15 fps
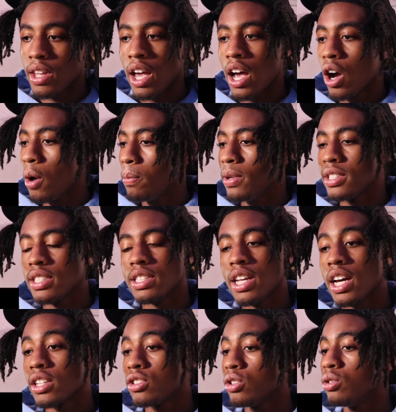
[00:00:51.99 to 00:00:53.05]
I hope this is
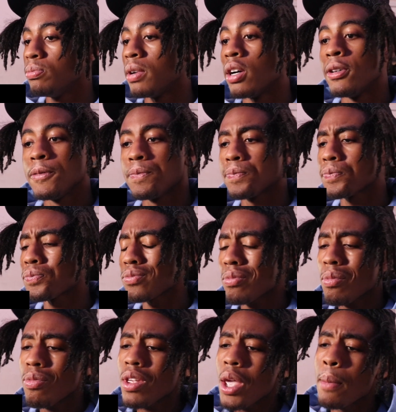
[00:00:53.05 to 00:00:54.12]
not true, bro.
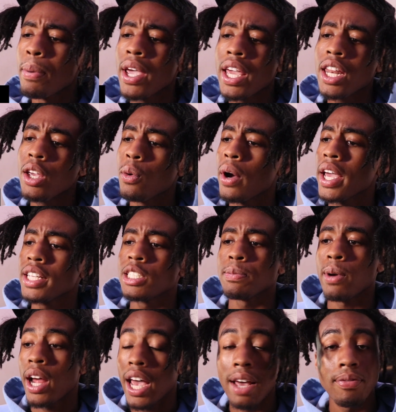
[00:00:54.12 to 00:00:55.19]
But anyways,
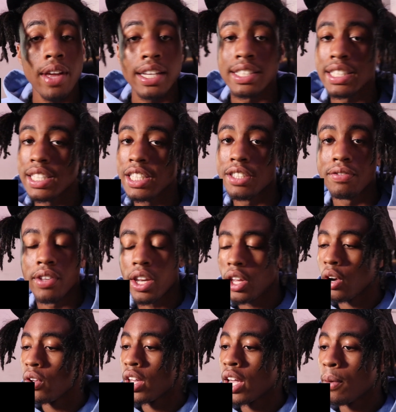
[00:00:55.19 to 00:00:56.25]
bro, I have not seen this
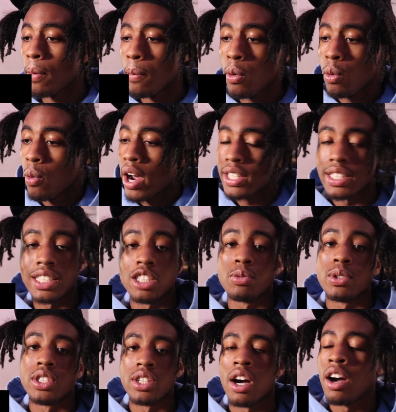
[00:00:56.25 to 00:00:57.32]
video yet. I'm gonna be watching this
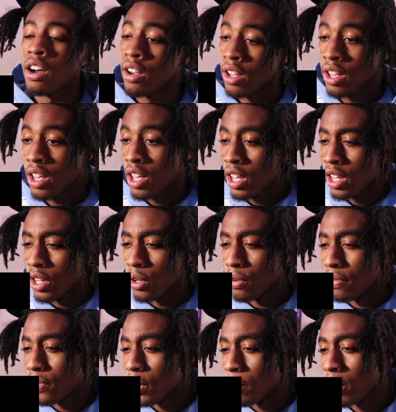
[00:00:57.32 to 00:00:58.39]
with y'all.
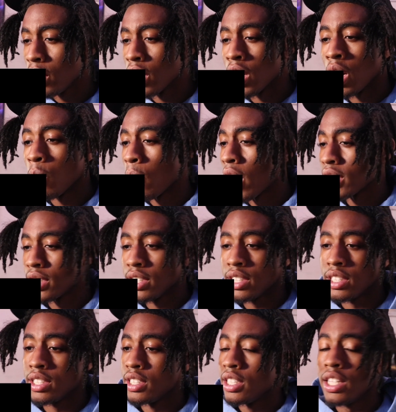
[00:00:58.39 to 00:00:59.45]
You feel me? Uh, watching
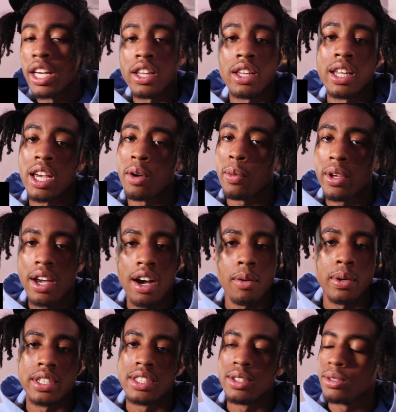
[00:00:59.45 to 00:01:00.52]
this shit together like we
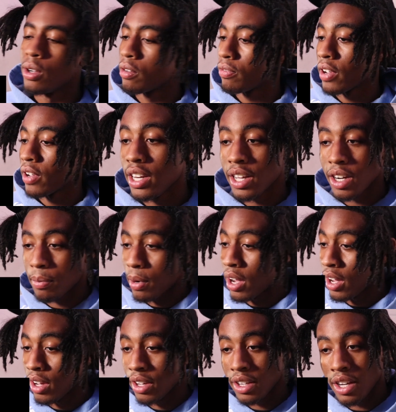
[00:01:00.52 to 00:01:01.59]
always do. Don't none of
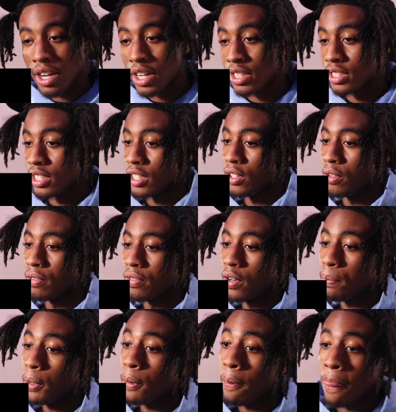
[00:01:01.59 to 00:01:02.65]
my content. You feel
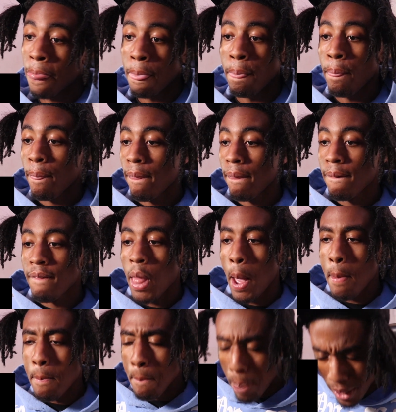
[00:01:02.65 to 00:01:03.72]
me?
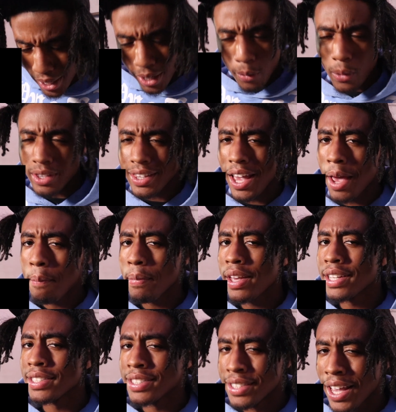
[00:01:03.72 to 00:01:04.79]
But with that
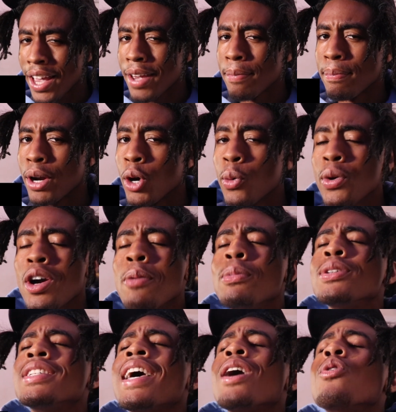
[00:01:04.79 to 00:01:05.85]
being said, bro, we
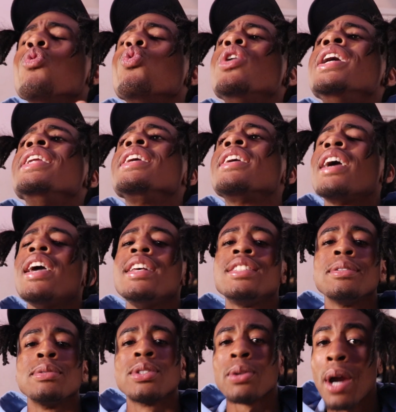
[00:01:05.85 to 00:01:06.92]
almost at 1K
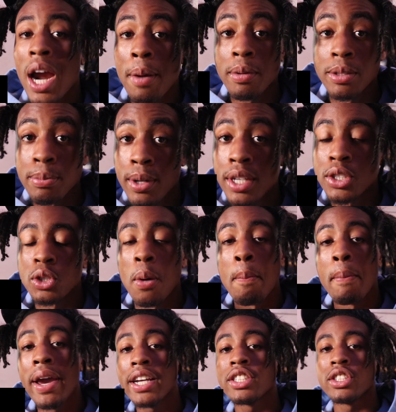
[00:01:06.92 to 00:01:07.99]
subscribers, bro. So
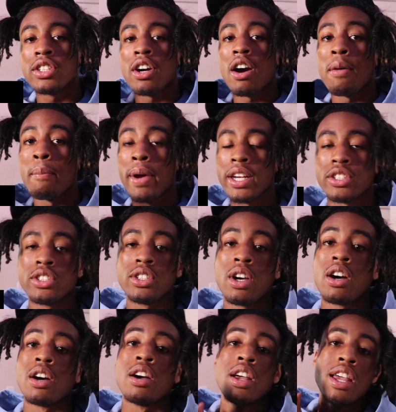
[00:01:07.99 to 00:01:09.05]
make sure y'all, make sure
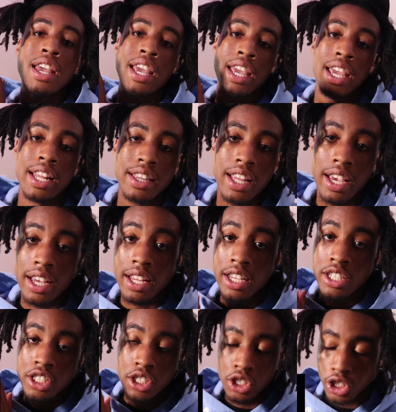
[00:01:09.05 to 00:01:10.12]
y'all hit that
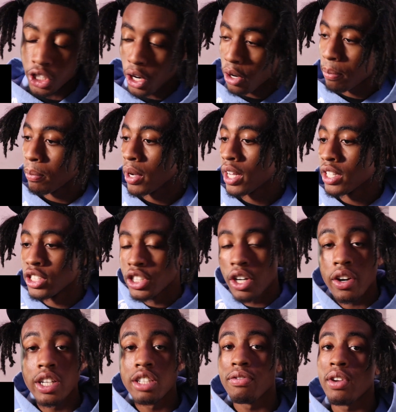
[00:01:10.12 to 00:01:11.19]
share button.
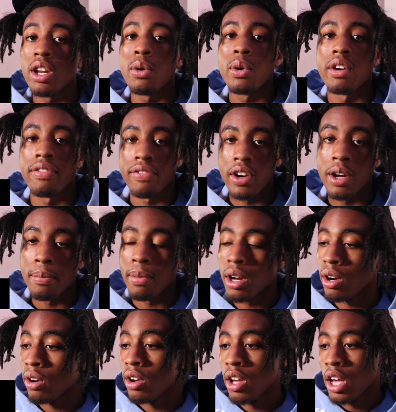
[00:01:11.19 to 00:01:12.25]
Share this video with a friend,
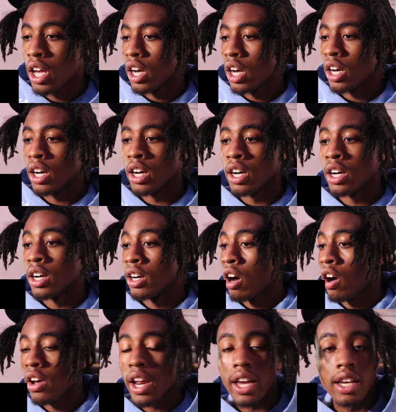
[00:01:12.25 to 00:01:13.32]
bro. Uh,
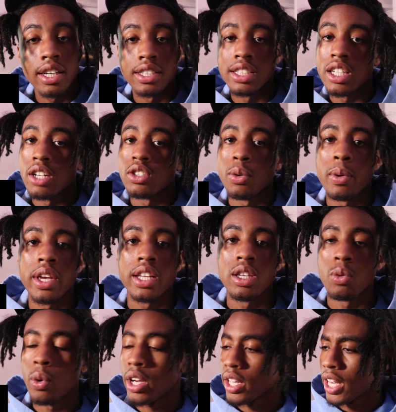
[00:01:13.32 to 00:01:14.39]
all that good stuff so we get
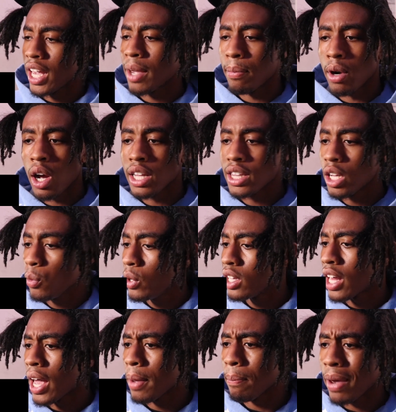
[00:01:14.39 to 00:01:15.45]
the 1K, bro. I think we
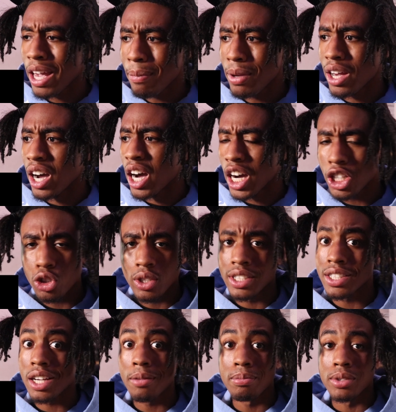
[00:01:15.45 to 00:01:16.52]
like maybe 100
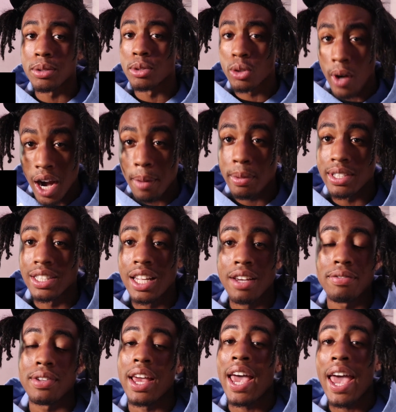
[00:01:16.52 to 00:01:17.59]
something subscribers
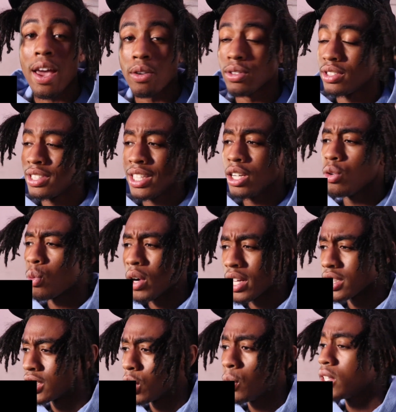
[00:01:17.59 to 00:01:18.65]
left at till one
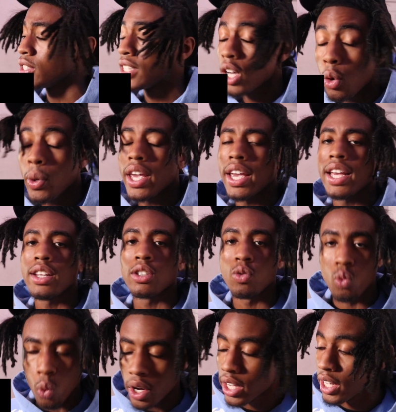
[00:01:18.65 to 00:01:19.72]
till we till we hit
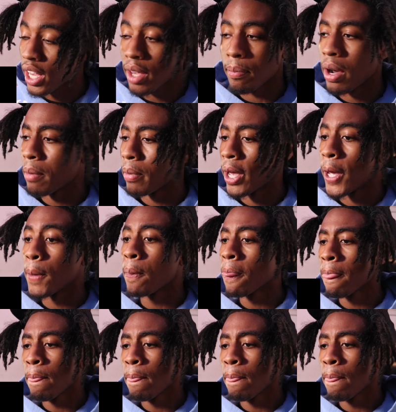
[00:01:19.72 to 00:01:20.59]
1K. My bad.